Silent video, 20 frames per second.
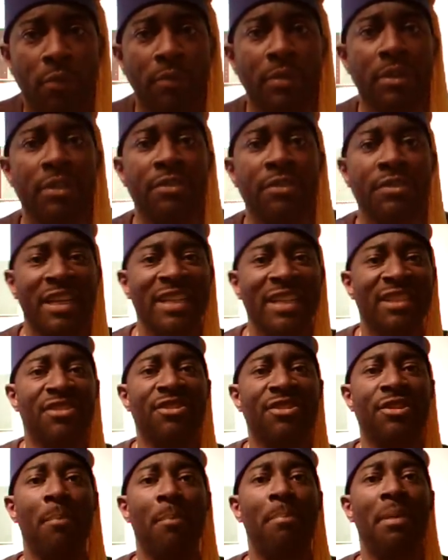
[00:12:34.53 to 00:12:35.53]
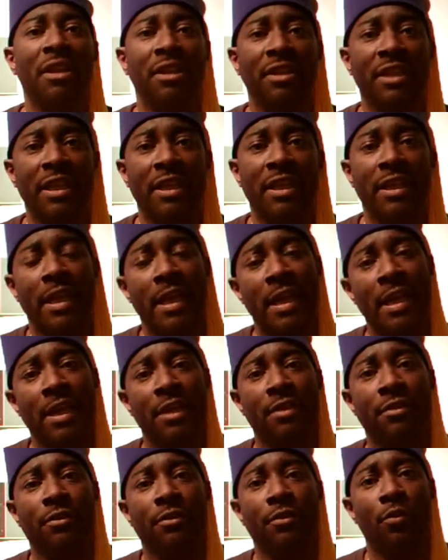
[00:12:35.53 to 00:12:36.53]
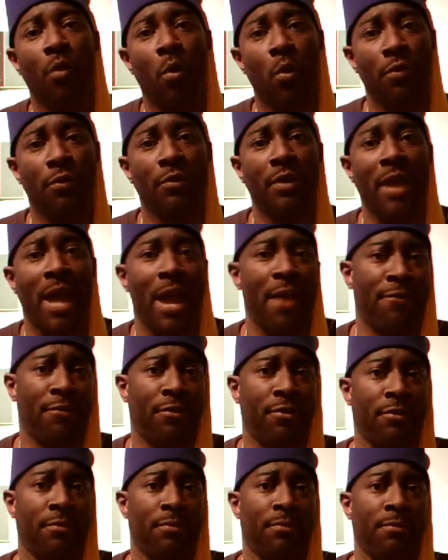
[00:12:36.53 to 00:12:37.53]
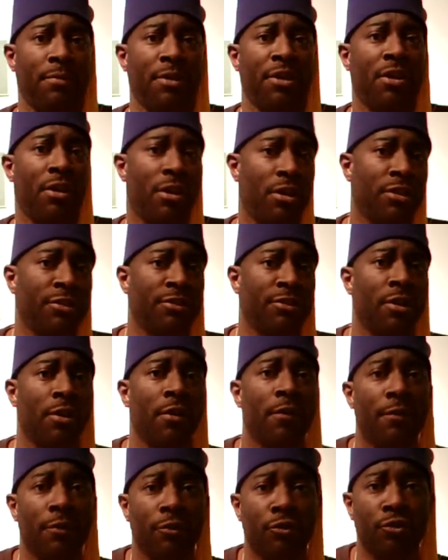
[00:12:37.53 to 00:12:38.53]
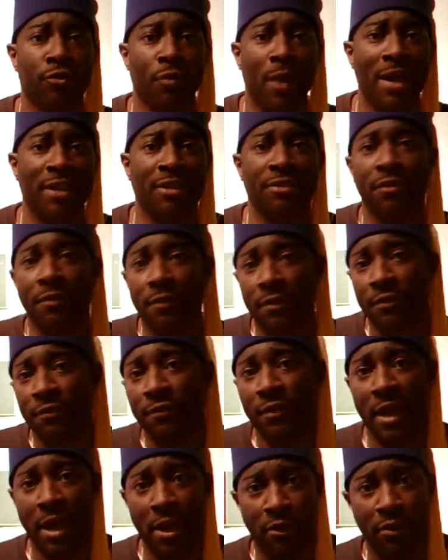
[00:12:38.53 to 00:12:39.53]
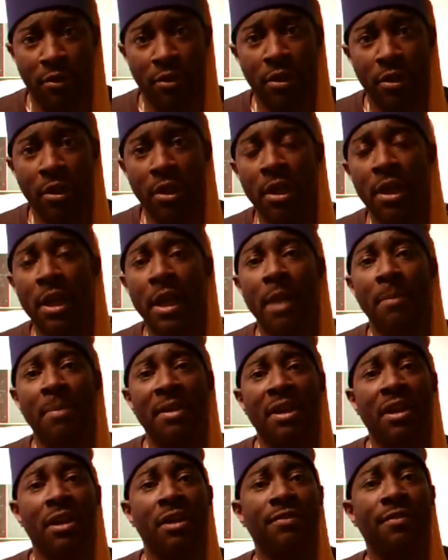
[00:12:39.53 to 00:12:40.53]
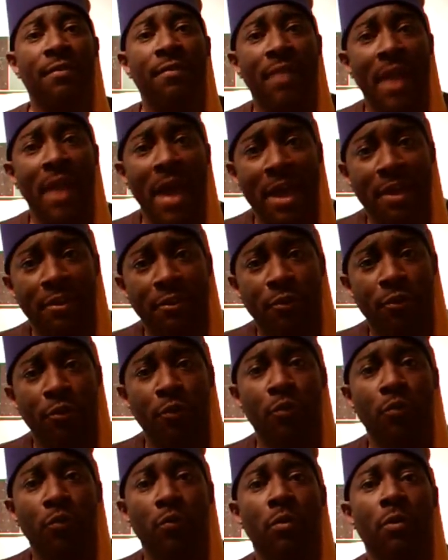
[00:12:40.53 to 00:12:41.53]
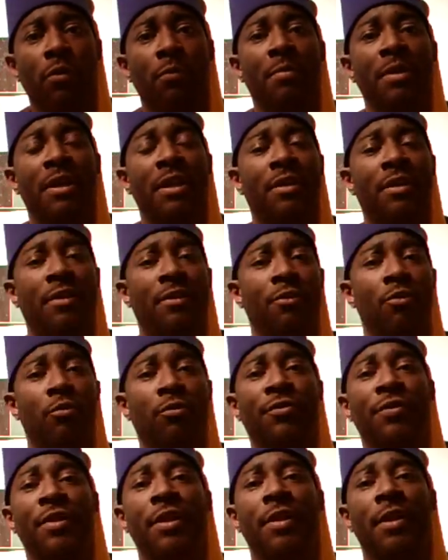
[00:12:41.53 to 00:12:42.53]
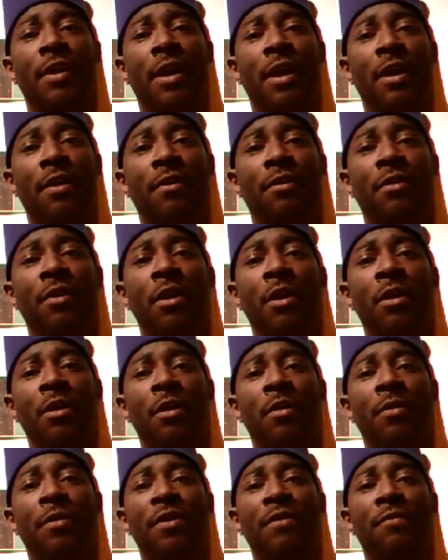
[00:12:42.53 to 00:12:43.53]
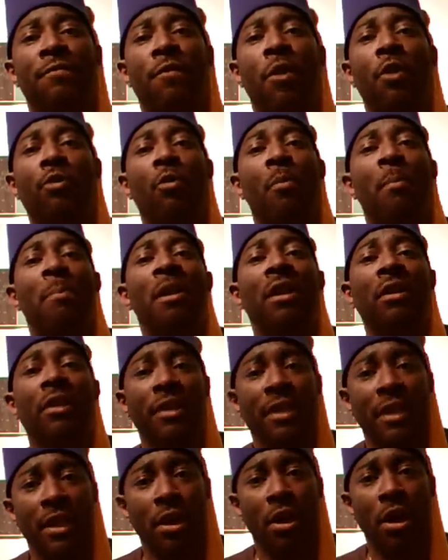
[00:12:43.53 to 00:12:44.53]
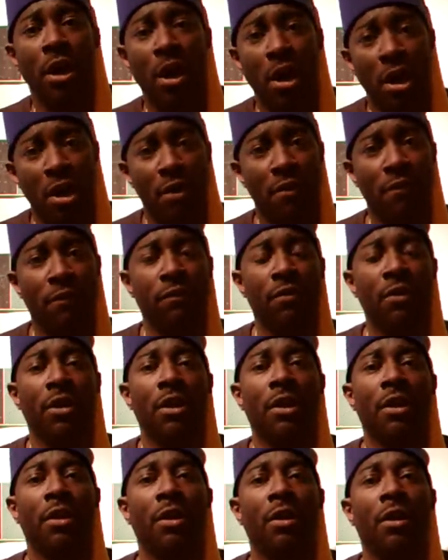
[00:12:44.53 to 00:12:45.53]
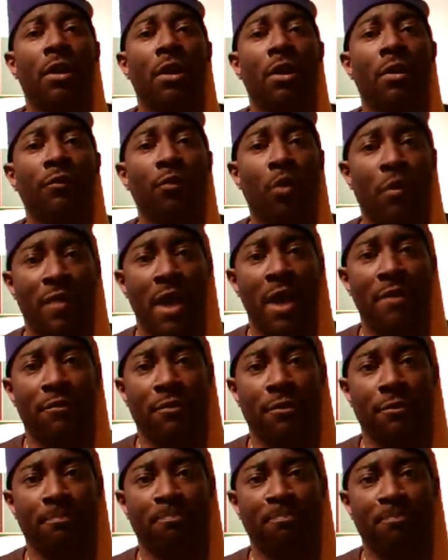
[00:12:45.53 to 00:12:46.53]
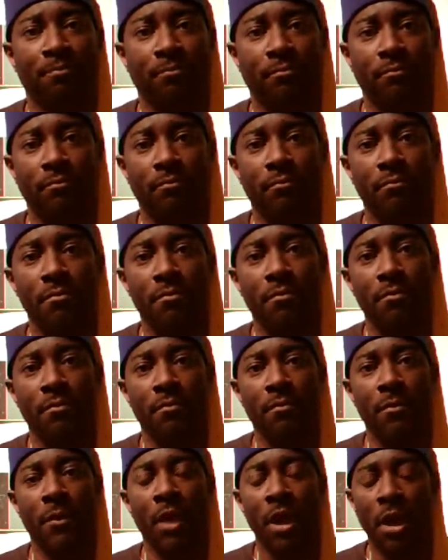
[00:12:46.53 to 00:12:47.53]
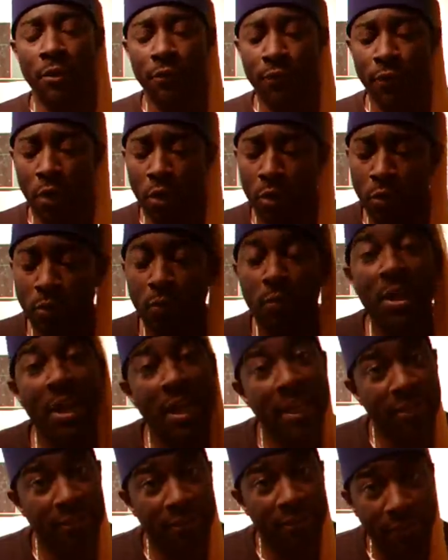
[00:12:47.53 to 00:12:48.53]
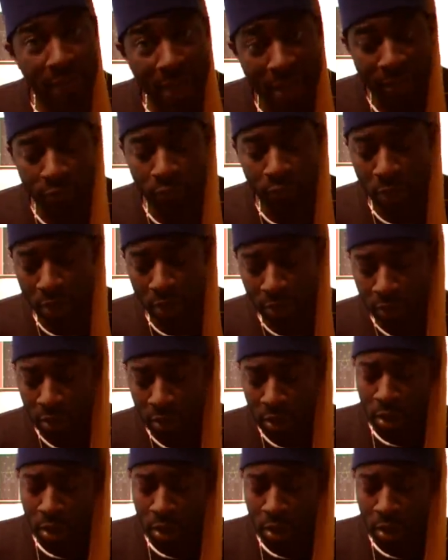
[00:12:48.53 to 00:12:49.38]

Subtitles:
It's instability in northern Africa because of the dryness of the Sahara, and because of that, you'll see the vulnerability of North Africa. So we get into that as well.